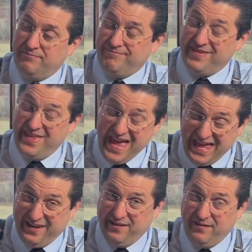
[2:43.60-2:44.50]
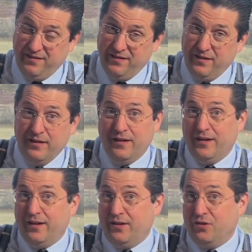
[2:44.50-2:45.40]
Then
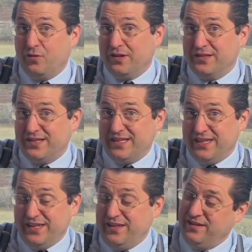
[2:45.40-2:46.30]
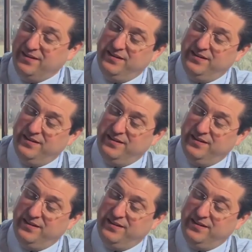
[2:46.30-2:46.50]
you can see